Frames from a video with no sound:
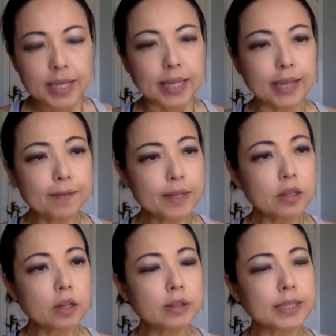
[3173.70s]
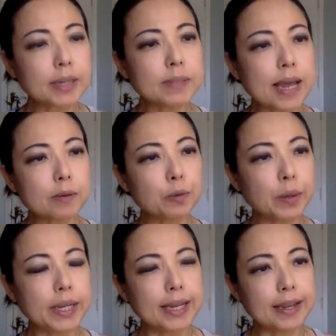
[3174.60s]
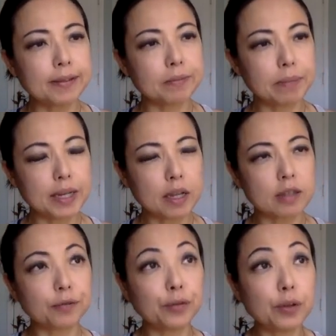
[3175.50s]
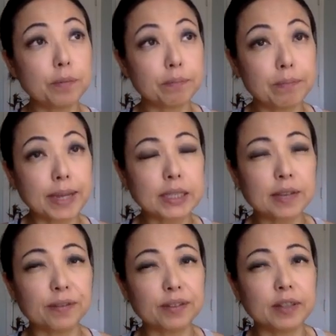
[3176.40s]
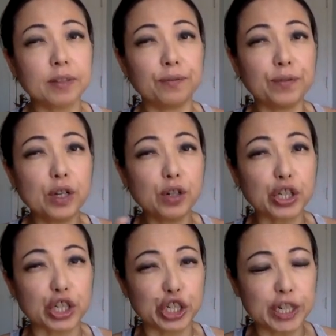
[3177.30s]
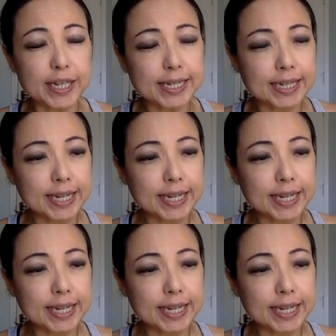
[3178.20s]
even though sometimes we eat because food makes us feel good,